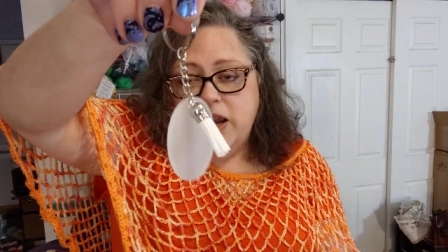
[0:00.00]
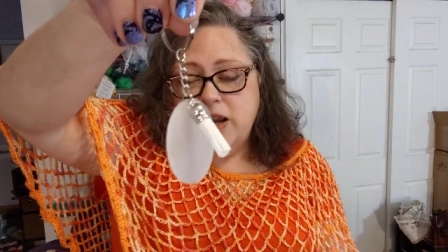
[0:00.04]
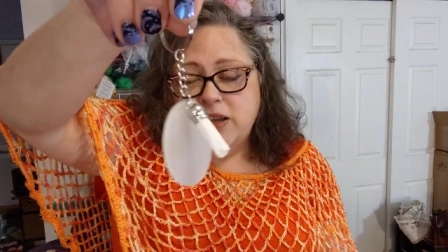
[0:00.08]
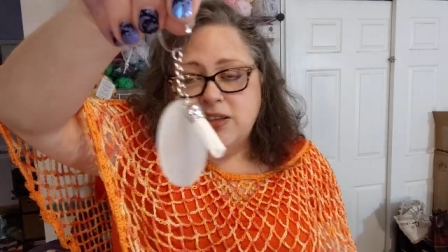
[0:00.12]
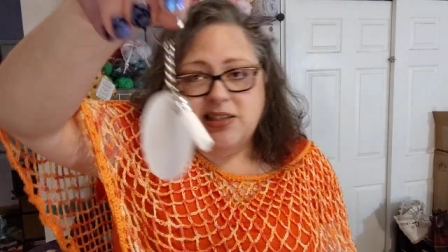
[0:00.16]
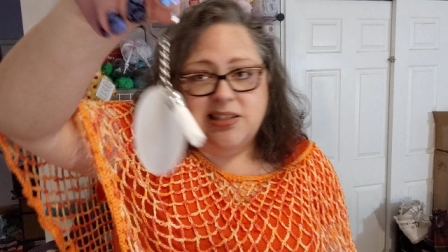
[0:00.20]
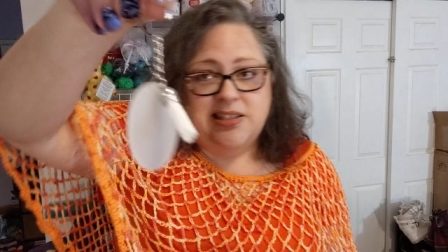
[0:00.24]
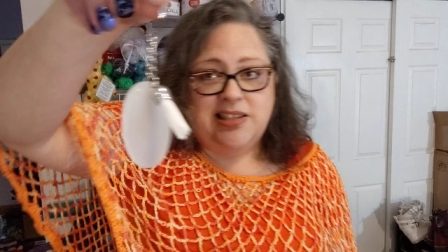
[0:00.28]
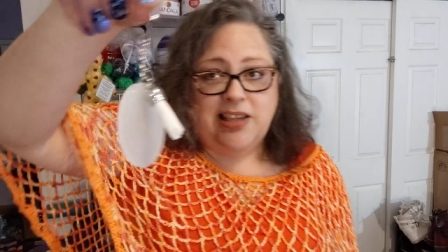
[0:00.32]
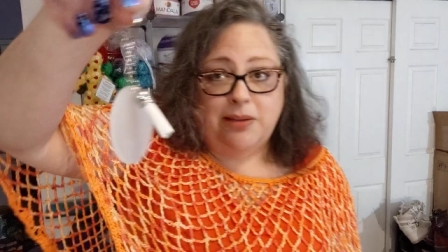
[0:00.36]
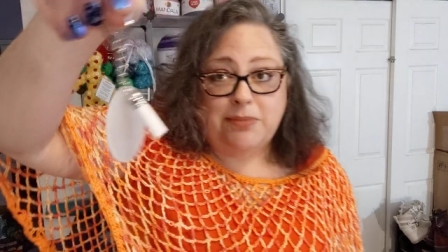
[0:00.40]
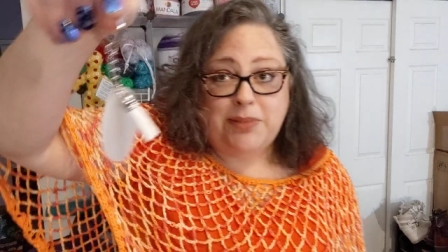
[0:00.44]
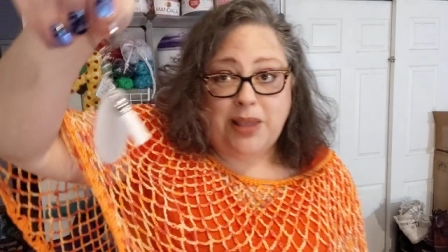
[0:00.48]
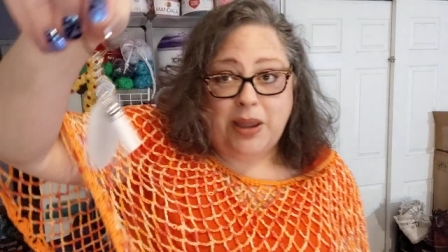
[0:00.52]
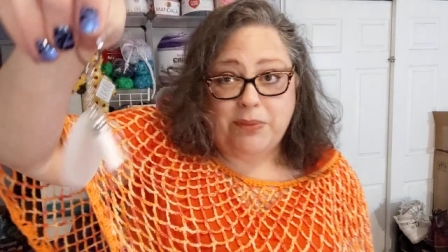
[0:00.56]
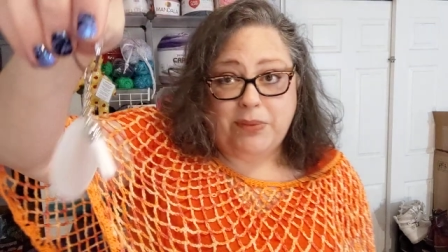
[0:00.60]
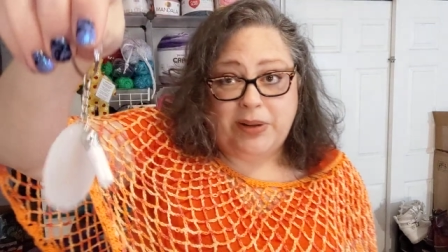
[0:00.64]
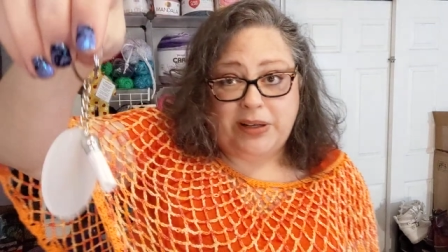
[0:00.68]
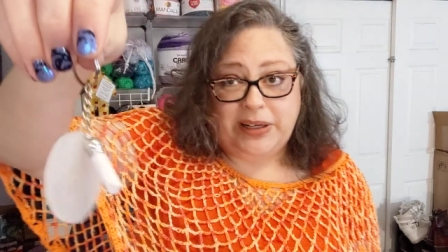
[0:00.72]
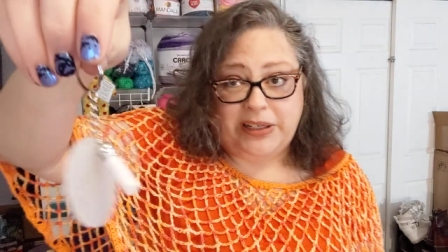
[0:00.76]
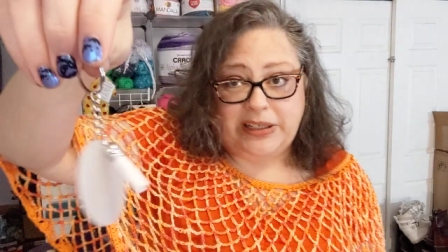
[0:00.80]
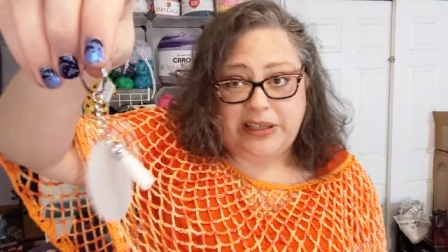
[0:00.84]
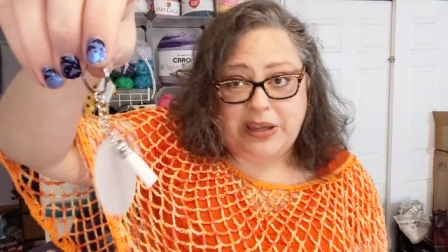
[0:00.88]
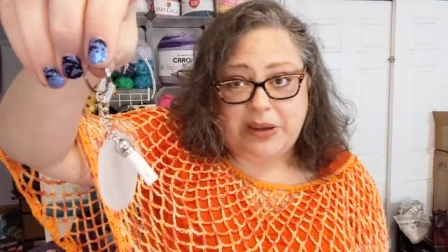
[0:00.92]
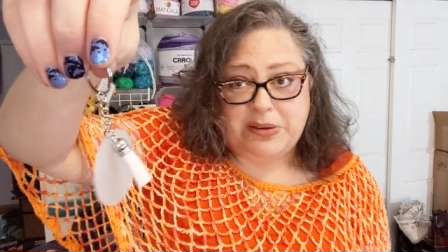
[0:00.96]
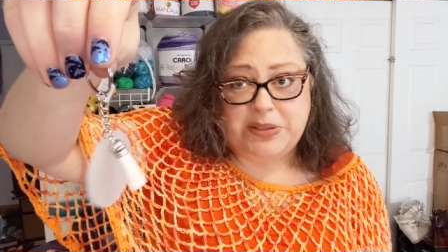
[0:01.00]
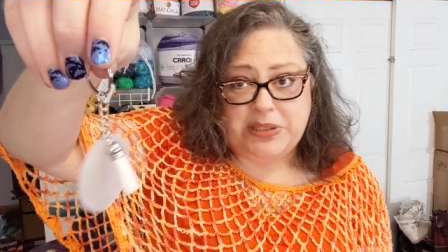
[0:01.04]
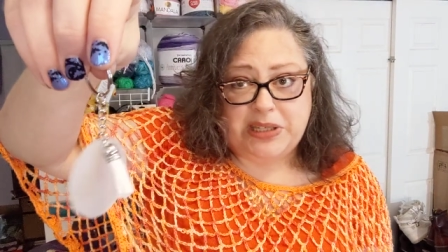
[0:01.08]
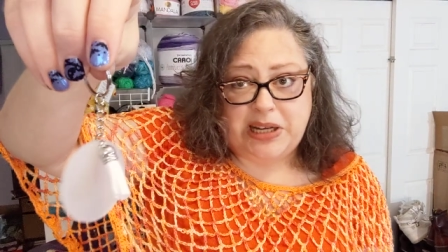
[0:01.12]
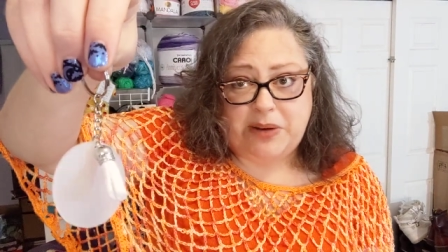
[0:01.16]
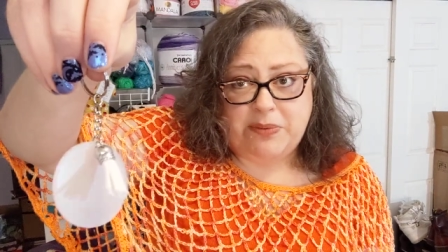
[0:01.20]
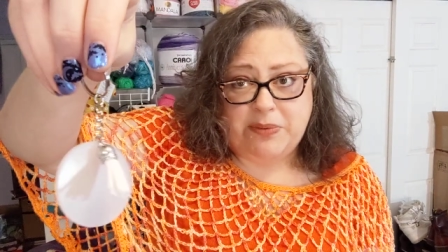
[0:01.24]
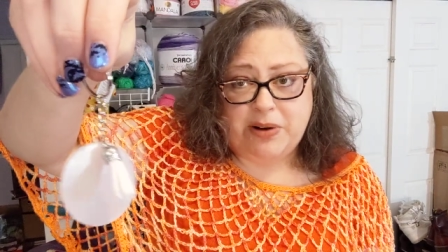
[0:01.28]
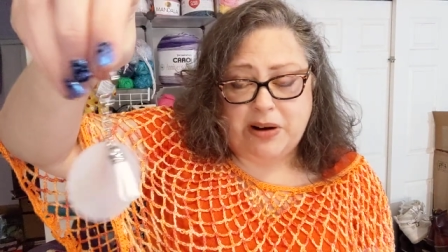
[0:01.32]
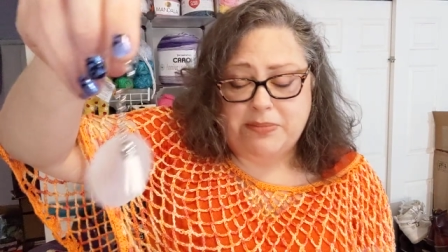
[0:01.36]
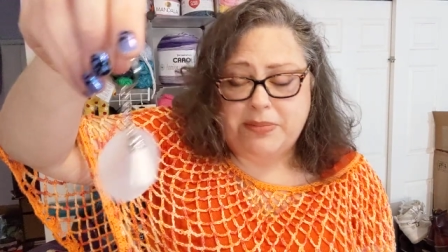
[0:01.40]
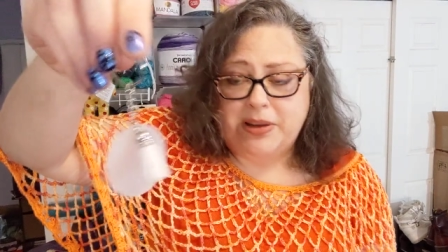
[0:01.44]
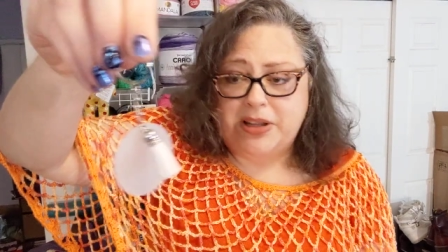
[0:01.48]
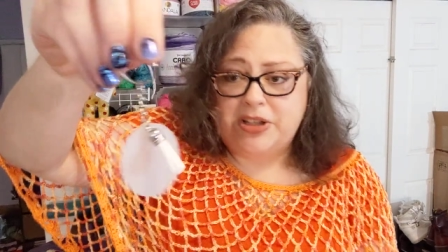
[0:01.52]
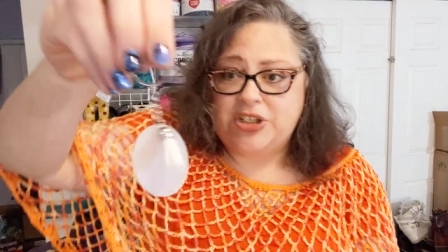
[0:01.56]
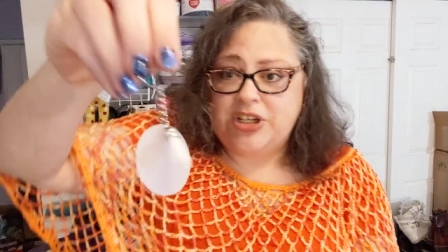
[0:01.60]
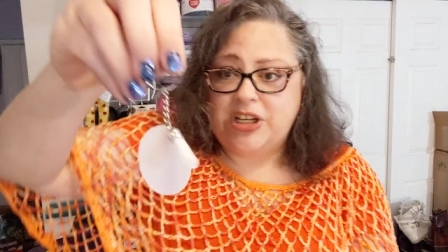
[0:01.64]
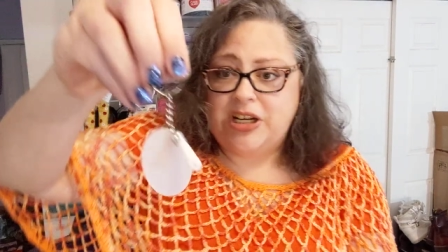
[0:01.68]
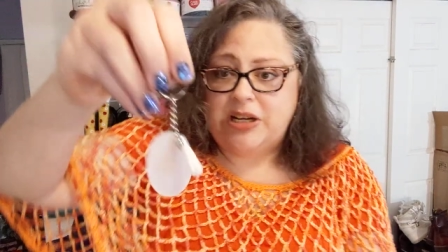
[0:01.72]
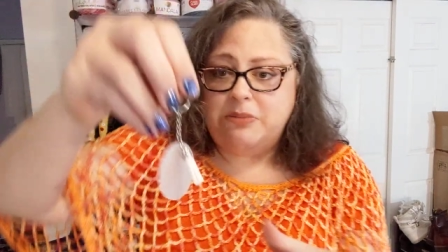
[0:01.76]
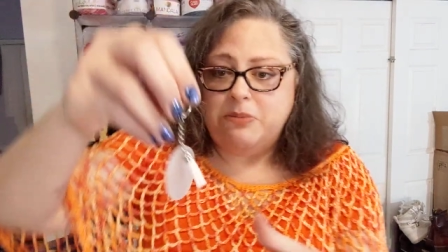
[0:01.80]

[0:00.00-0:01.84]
And since I'm not one that goes anywhere much